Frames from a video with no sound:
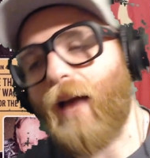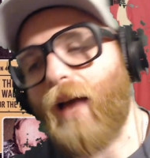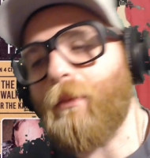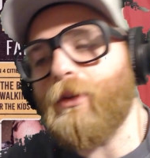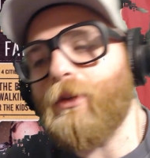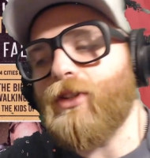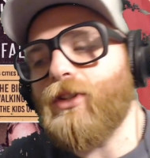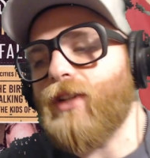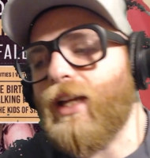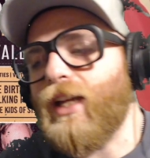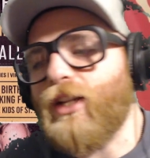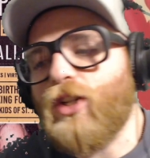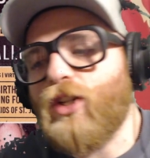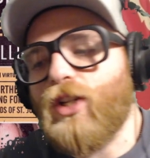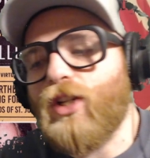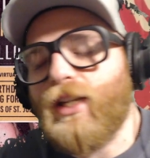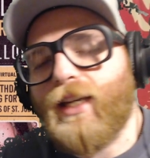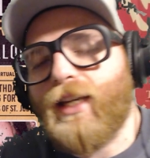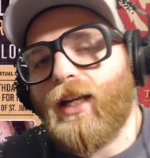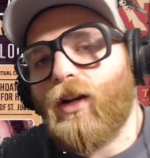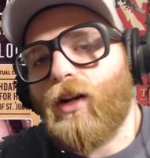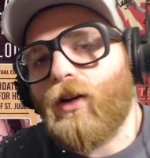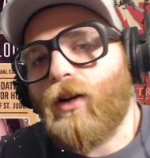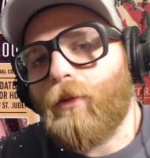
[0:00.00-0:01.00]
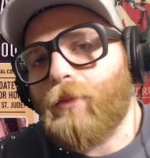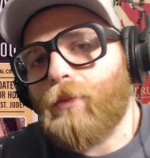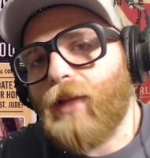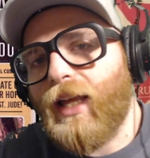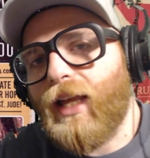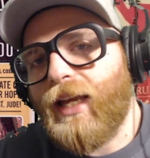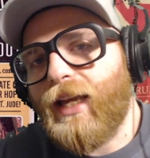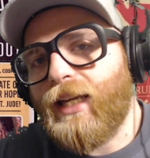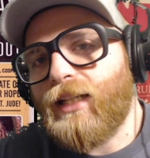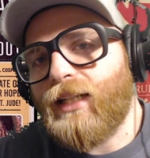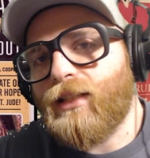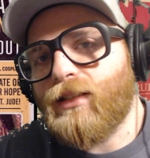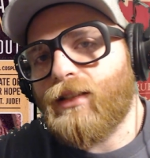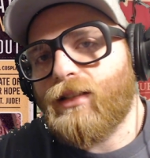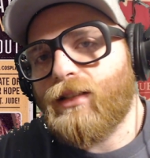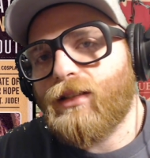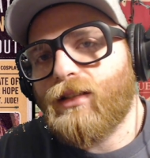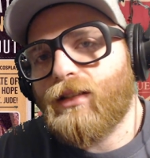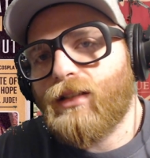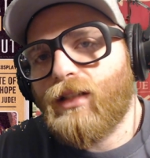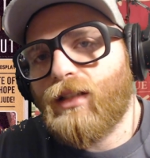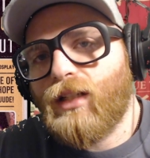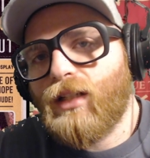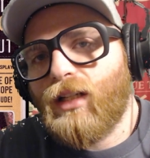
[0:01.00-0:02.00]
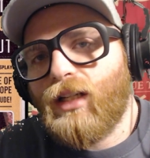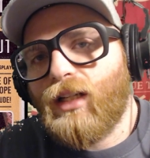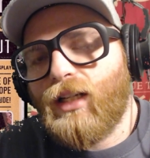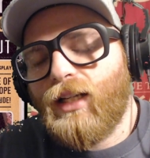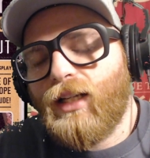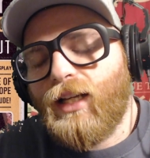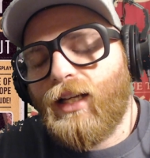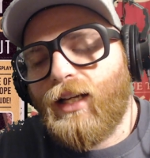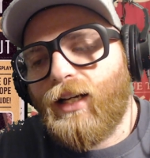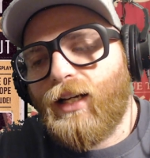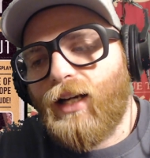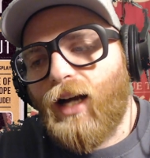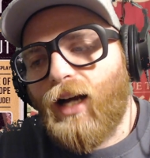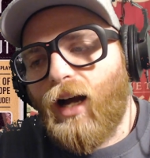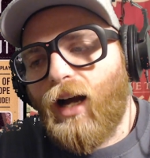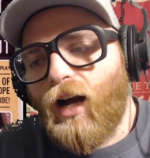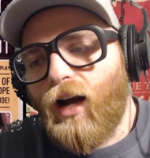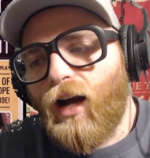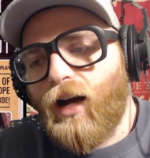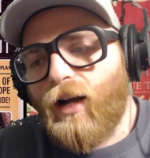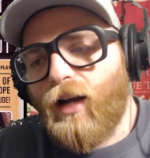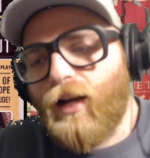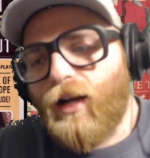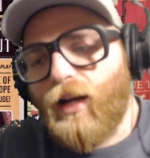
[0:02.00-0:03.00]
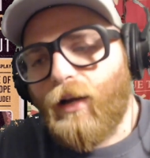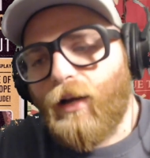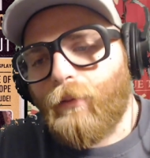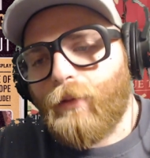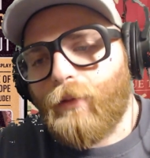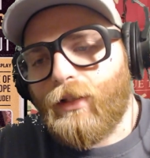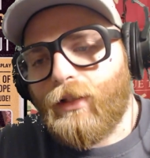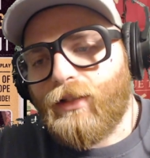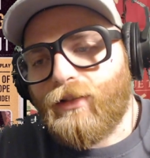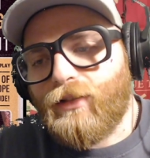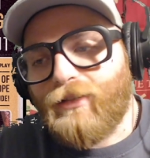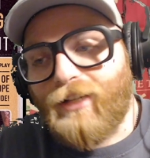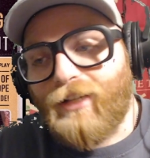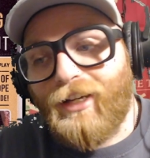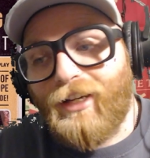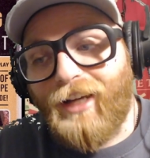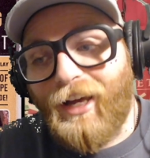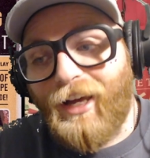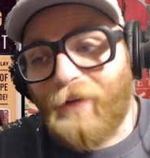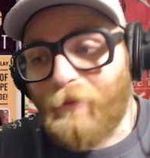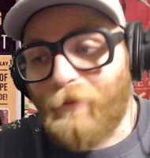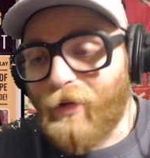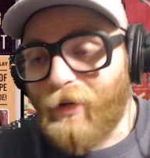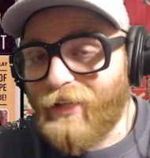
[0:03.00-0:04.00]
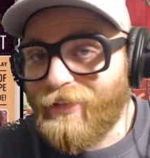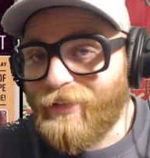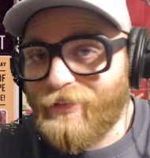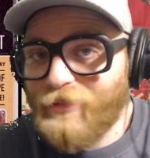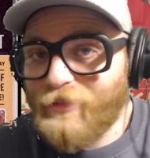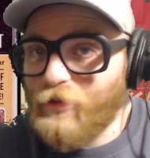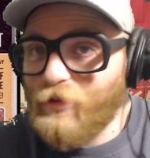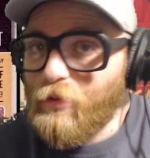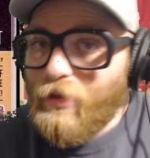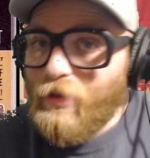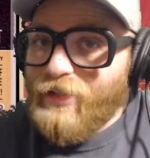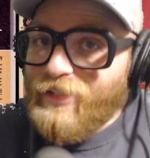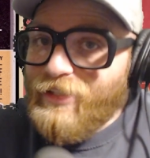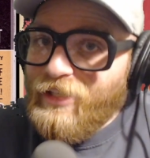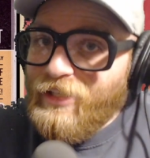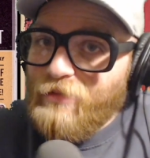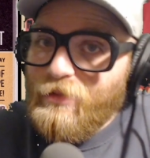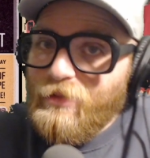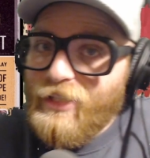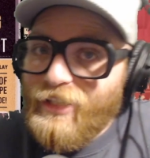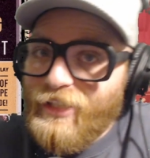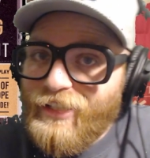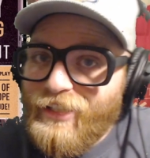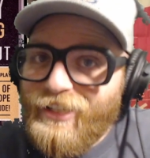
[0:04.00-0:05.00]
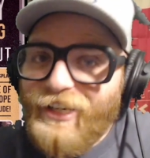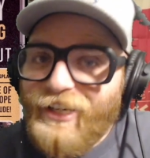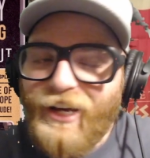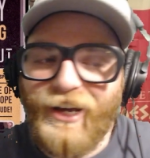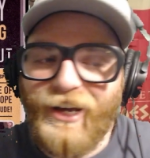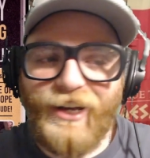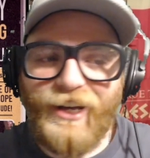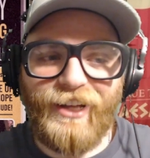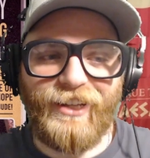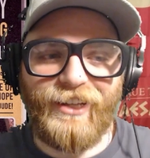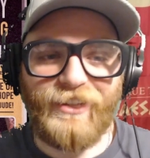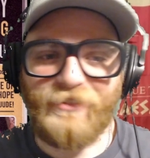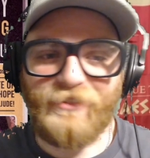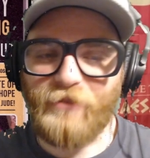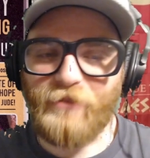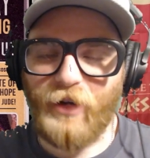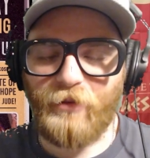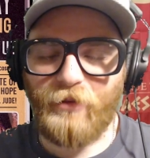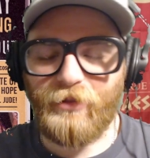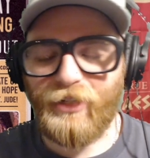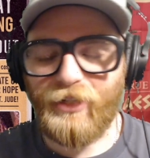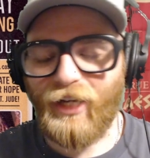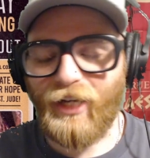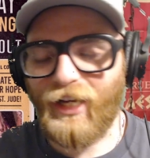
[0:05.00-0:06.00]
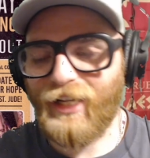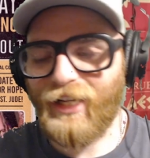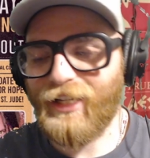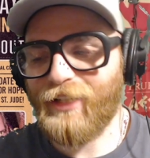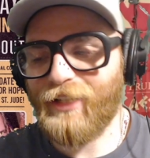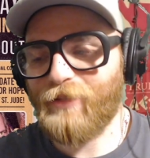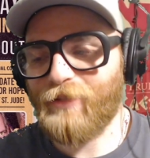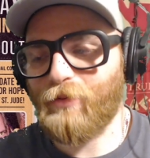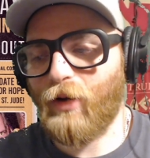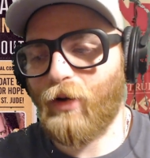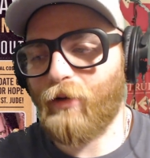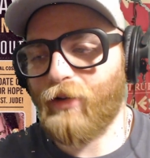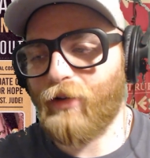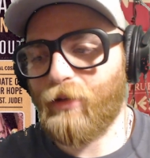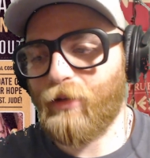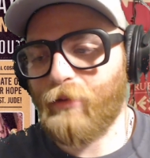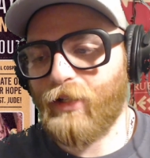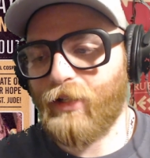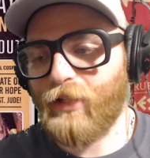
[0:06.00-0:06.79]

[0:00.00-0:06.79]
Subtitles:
I've been itching to get on a plane. You might see me. Probably not. It's probably going to be